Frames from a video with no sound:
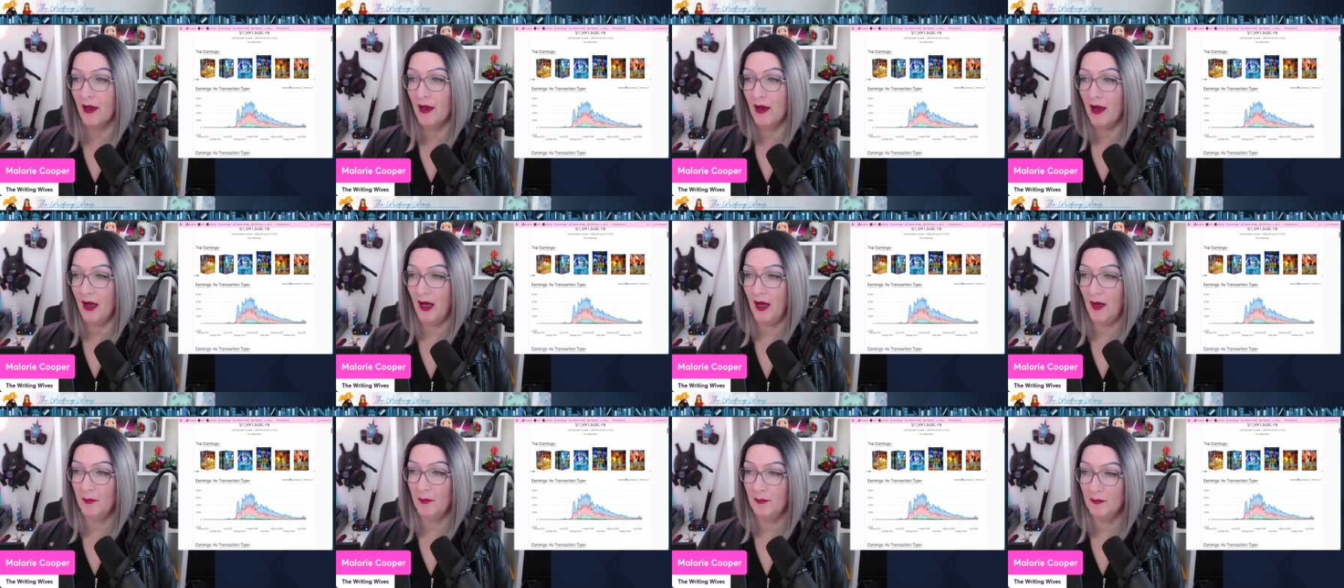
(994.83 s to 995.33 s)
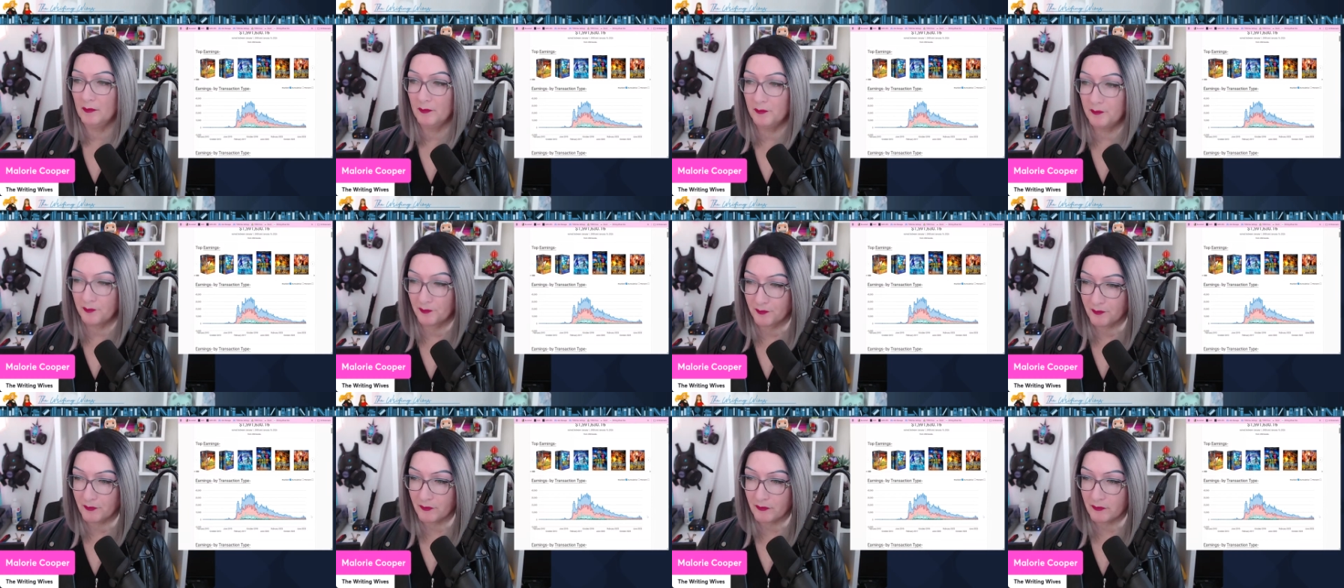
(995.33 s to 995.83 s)
And
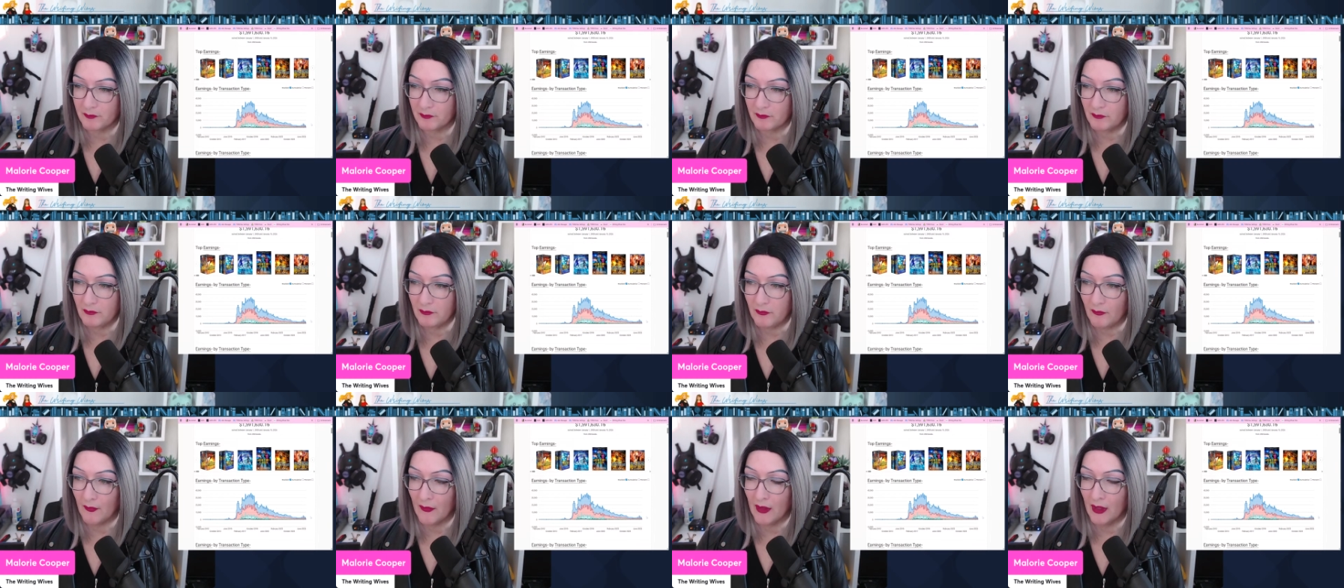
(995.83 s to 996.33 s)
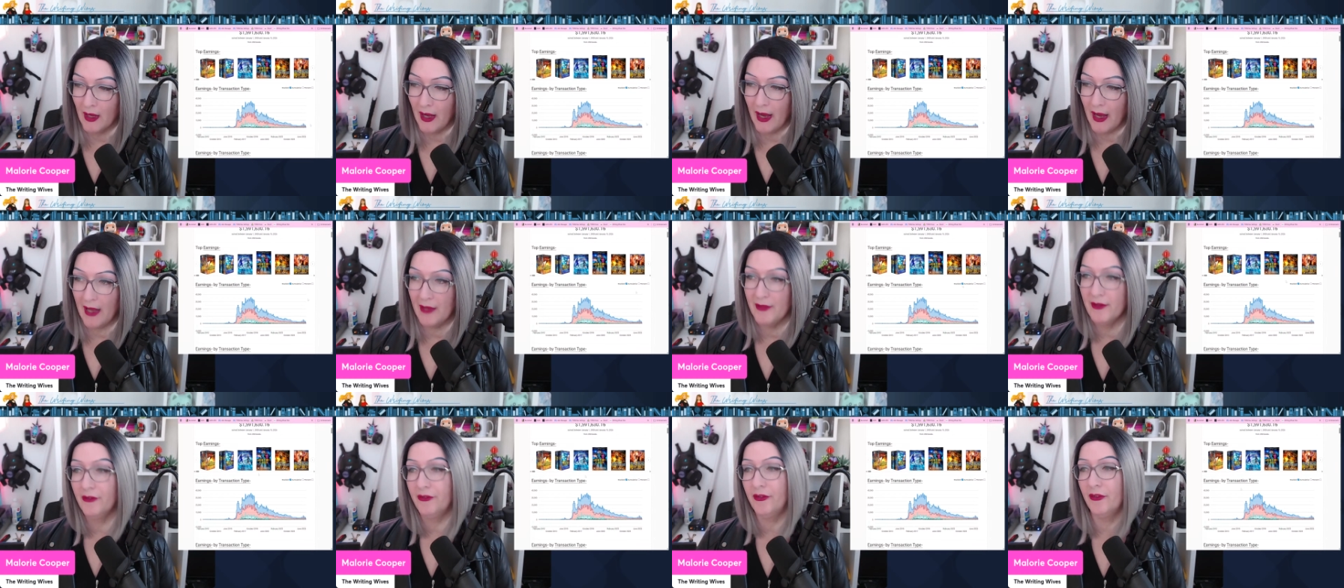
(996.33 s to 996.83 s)

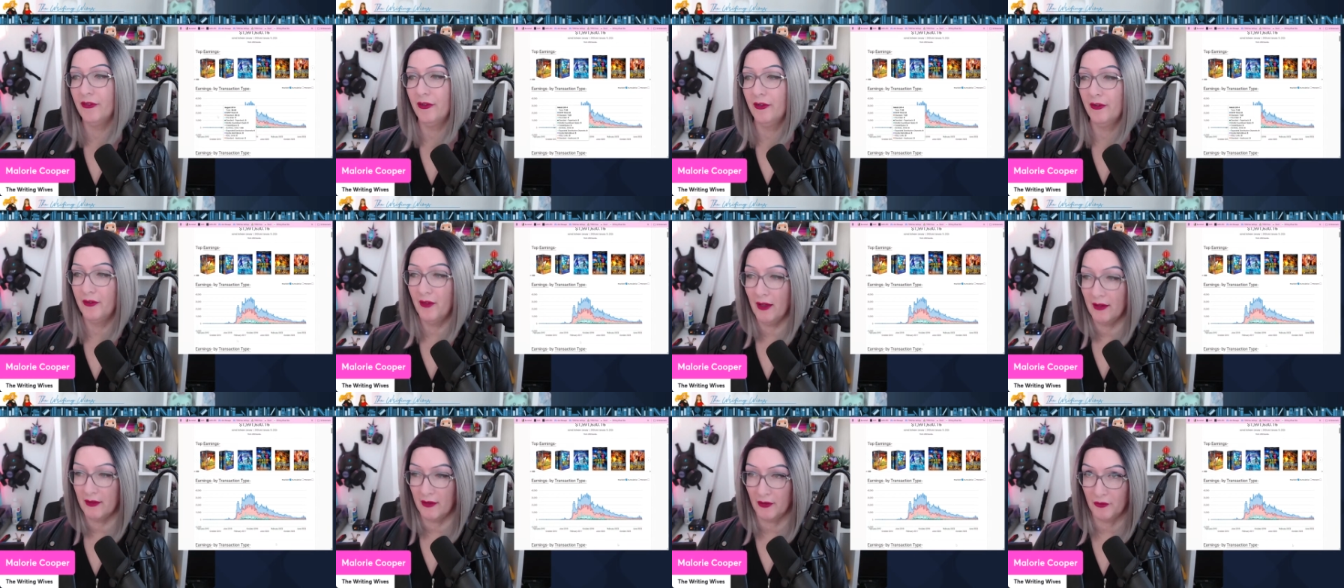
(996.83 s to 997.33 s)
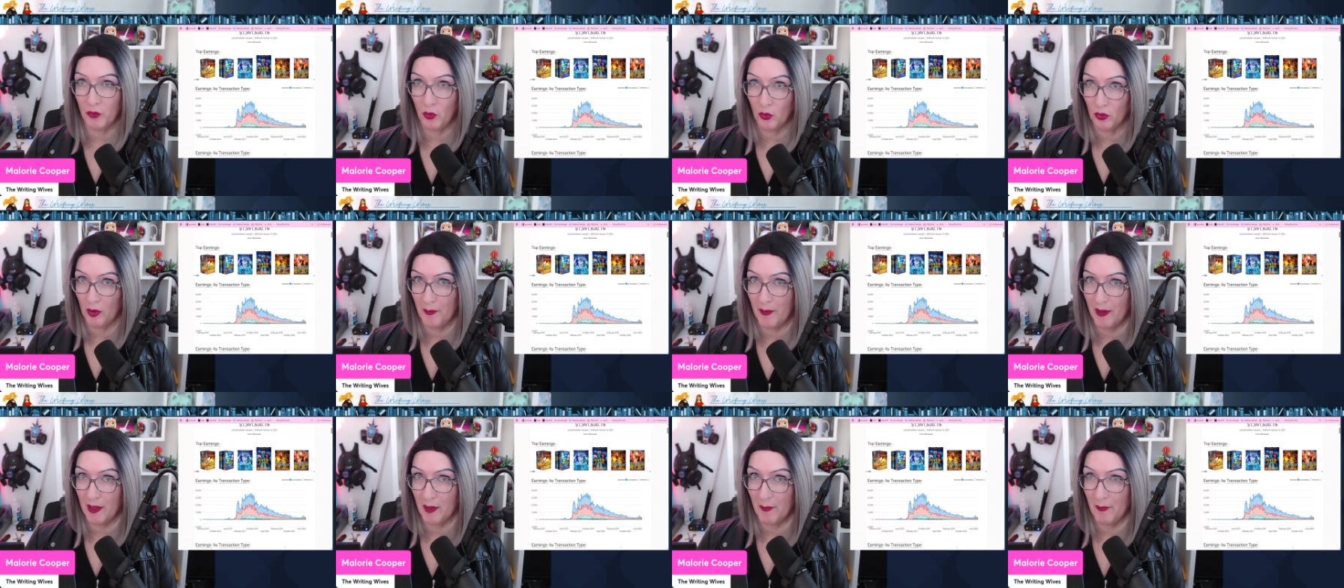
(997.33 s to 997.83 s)
this isn't like the total
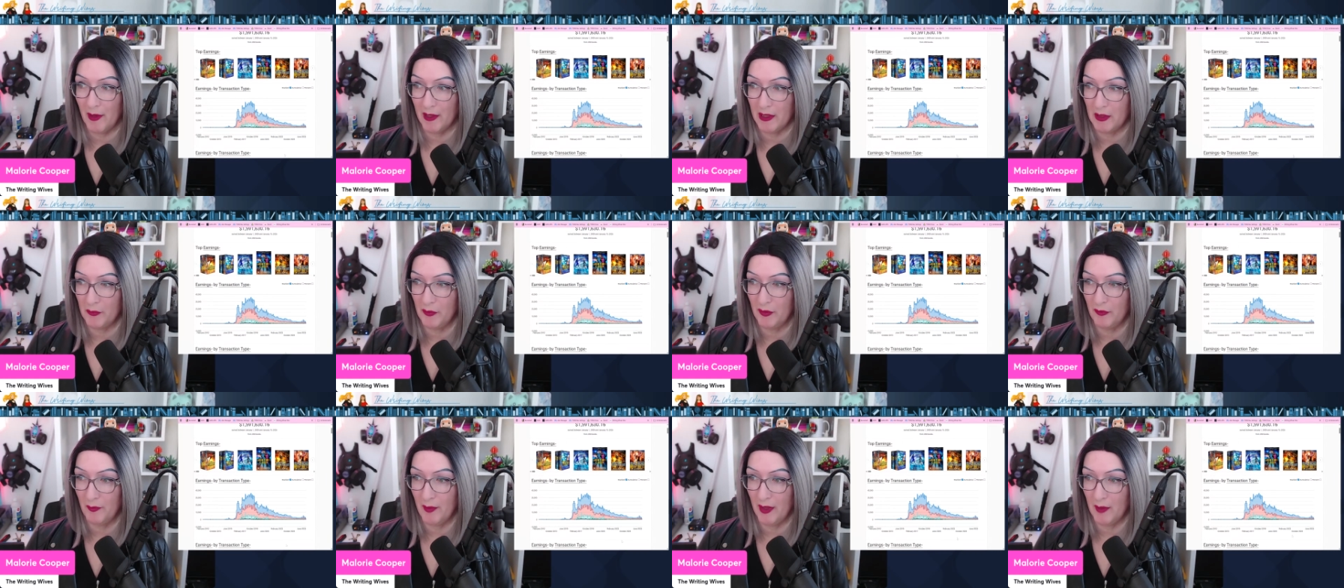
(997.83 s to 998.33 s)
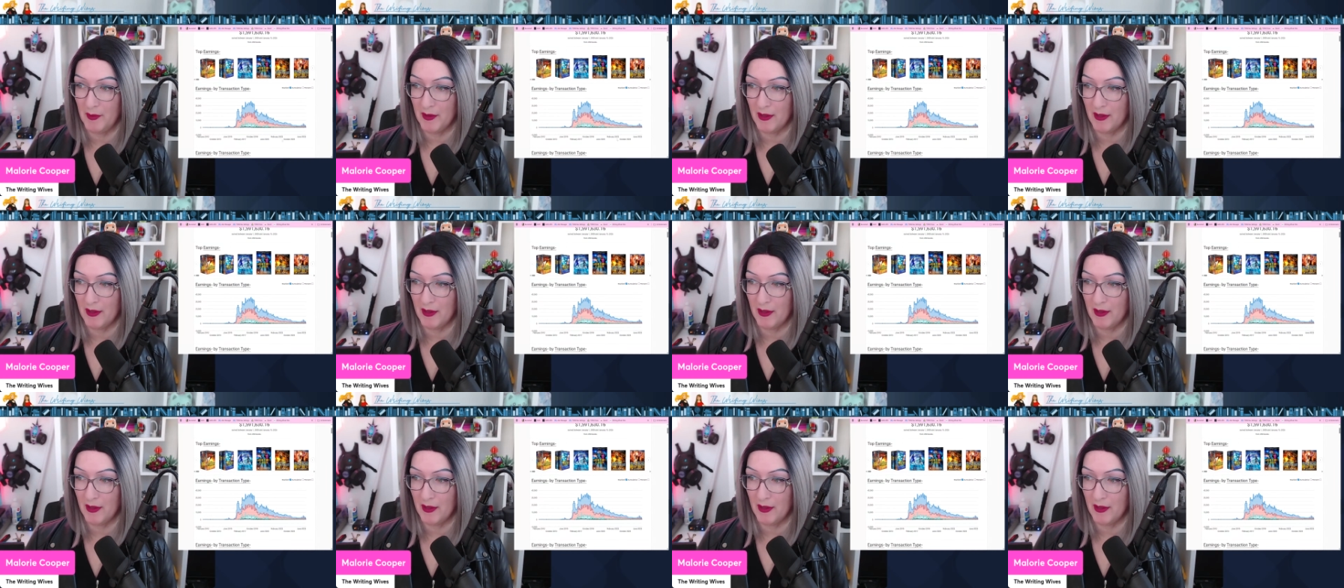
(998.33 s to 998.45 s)
amount of money we've made,